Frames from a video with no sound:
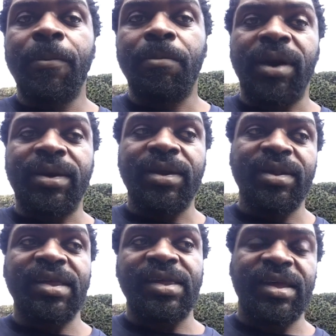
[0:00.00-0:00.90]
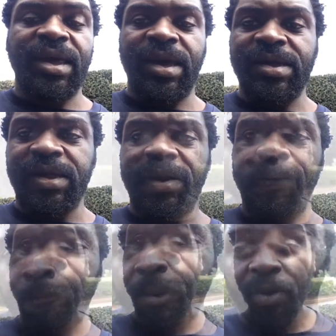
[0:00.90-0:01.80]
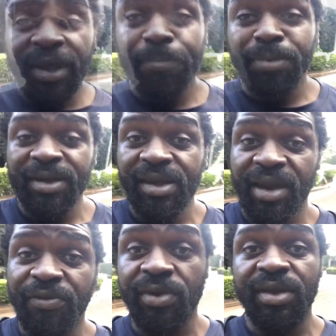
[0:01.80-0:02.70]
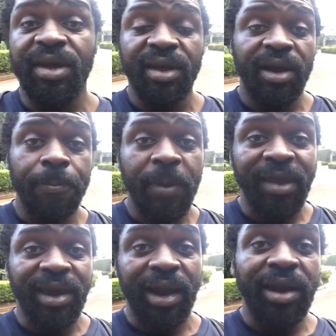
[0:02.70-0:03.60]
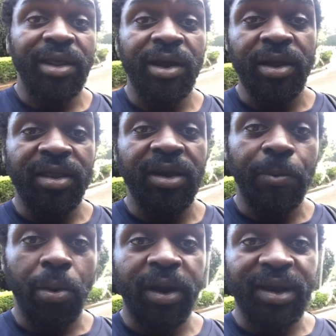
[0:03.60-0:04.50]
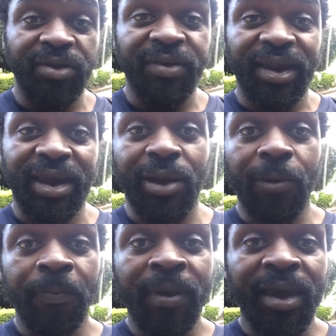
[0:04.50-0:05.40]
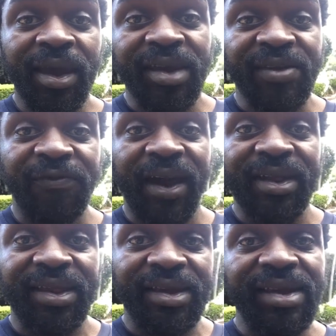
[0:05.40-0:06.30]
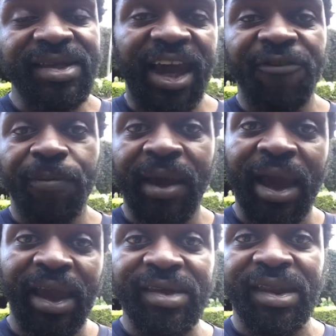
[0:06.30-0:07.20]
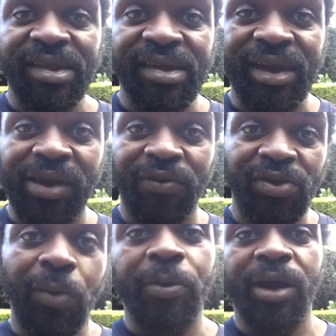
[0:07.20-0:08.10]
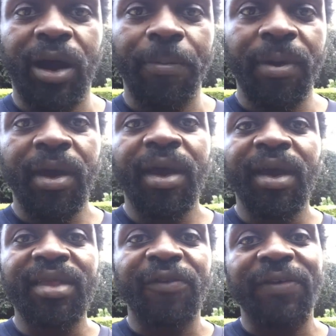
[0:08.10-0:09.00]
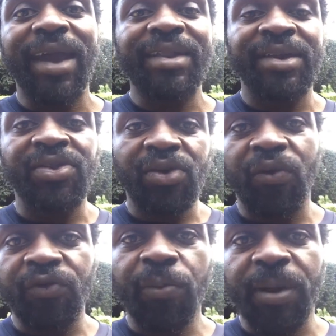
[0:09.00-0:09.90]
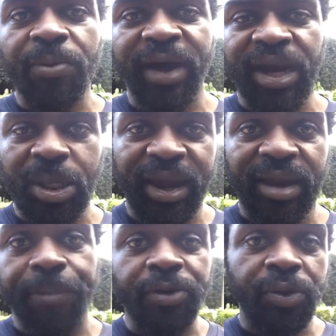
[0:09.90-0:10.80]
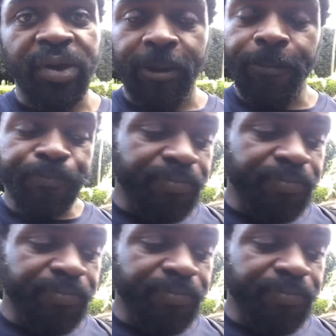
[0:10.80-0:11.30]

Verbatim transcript: But this is the case there. Now, with that being said, if you're still here, I think another good thing to point out right now is the fact that since the F B I isn't this kind of super cop, the fact that so few people actually end up doing